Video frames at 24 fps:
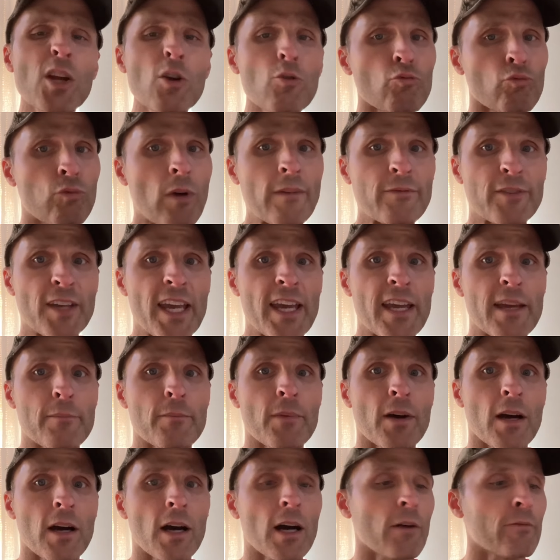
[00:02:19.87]
Rough game
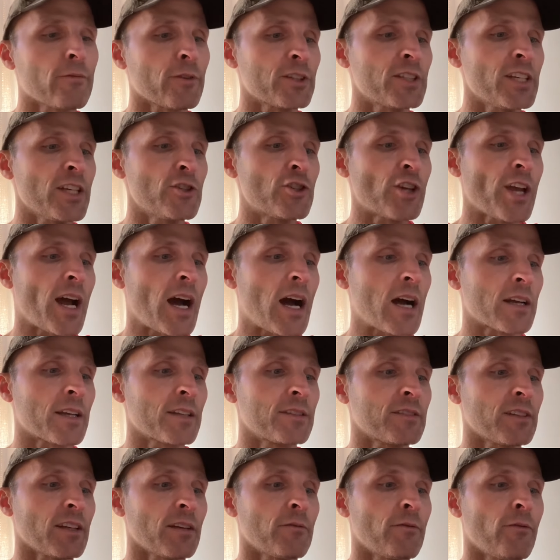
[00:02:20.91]
for TJ
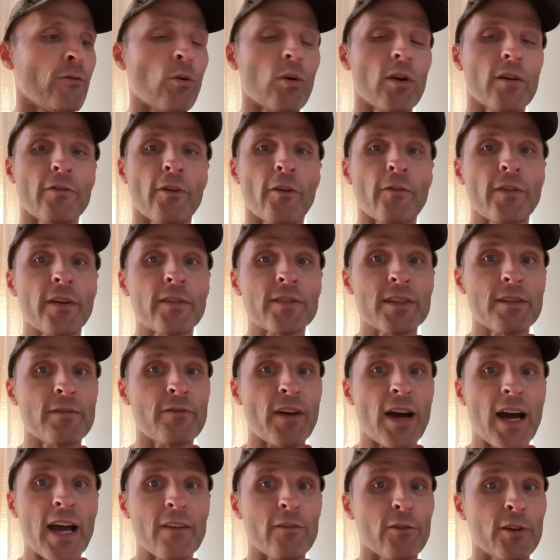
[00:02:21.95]
Hockenson, 4 for
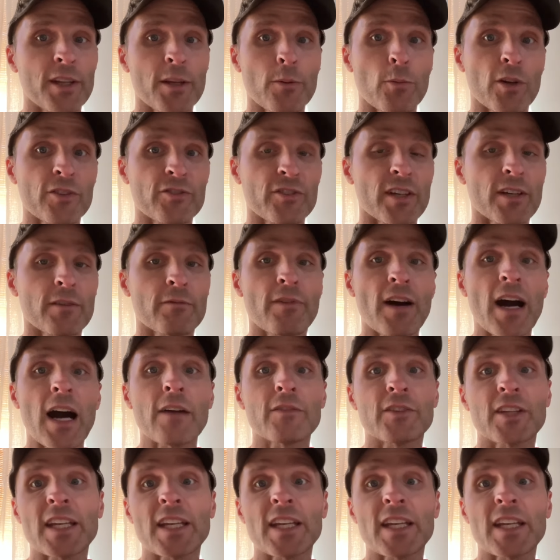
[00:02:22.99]
55, really wasn't involved.